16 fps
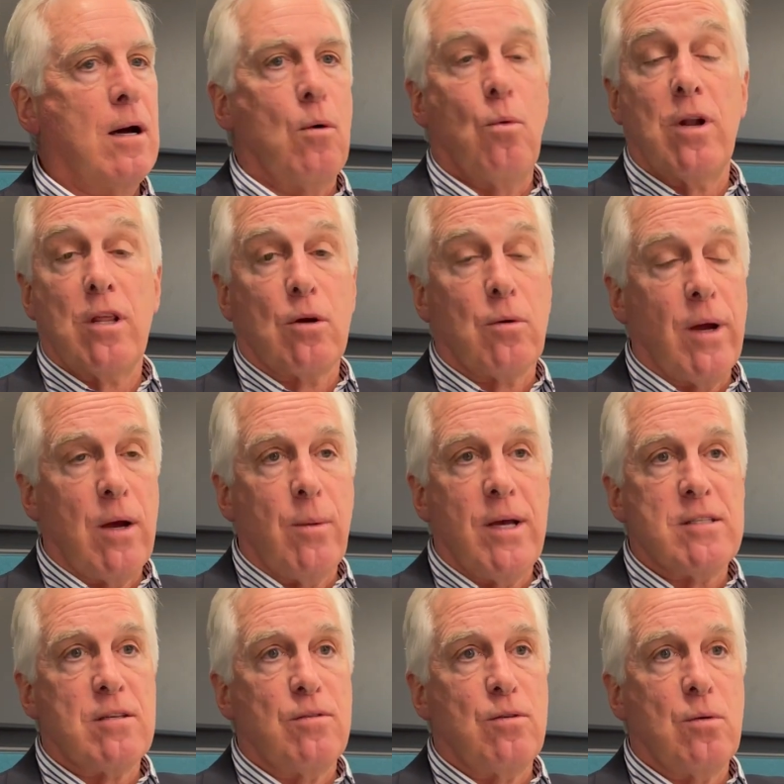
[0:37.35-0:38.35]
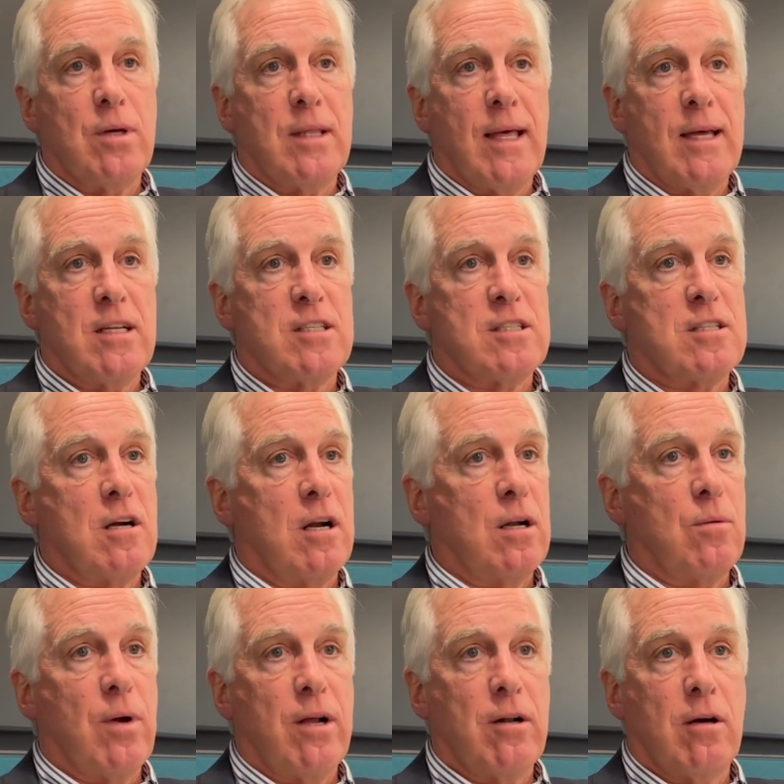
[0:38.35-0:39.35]
One of the great ways of doing that is
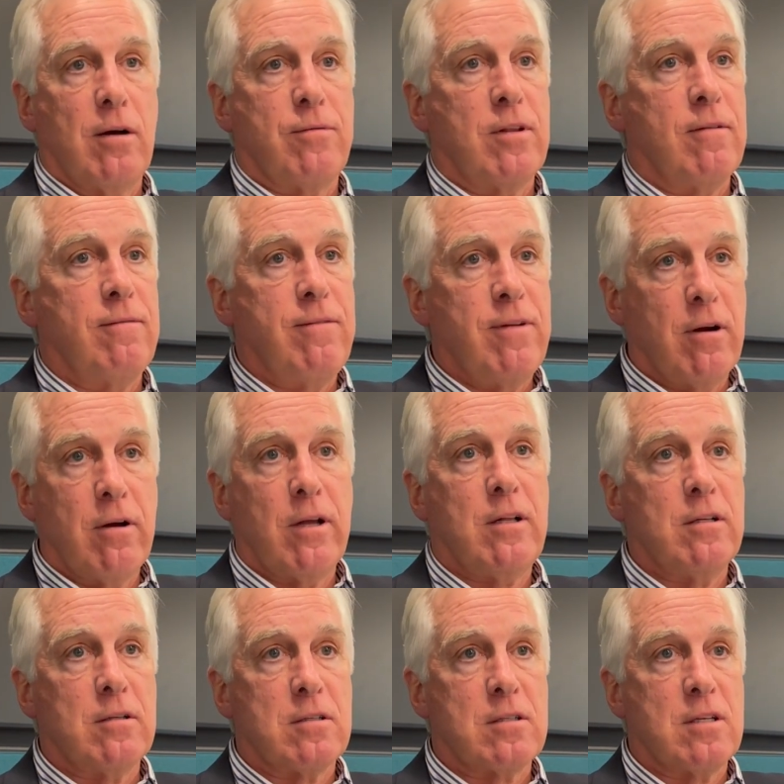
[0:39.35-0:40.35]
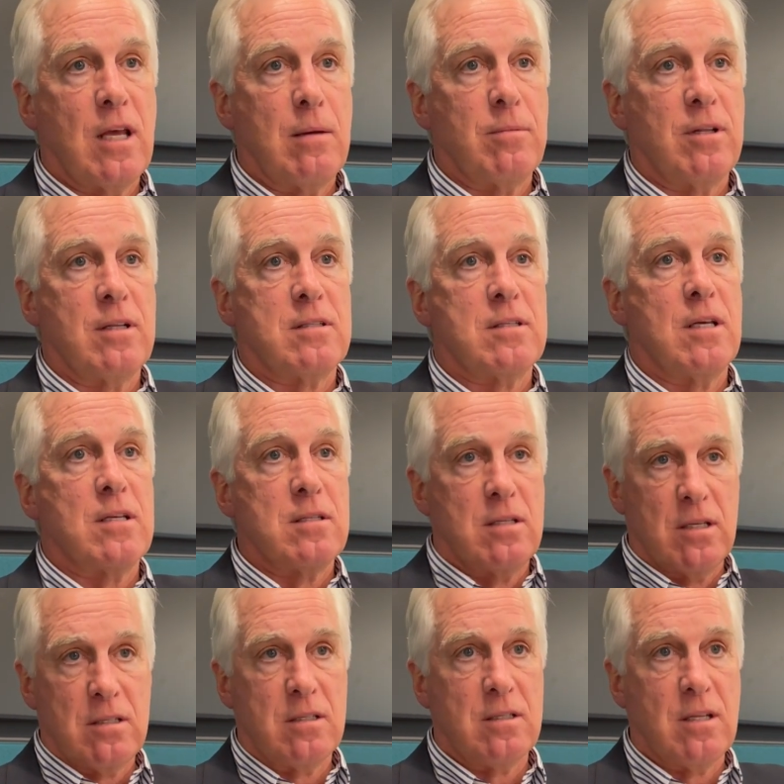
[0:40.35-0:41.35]
starting right off with a very clear statement that says,
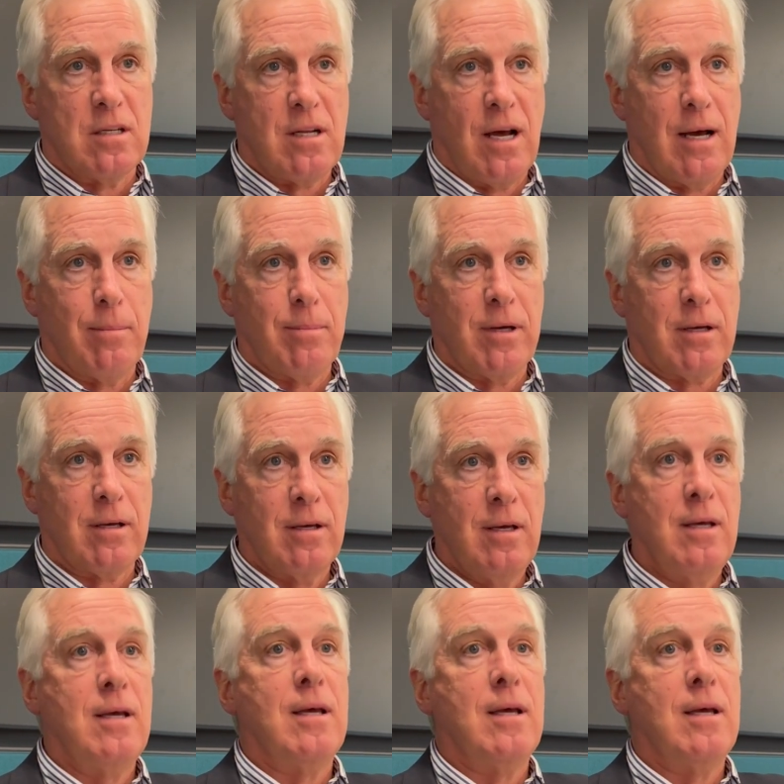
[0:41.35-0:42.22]
this is the topic,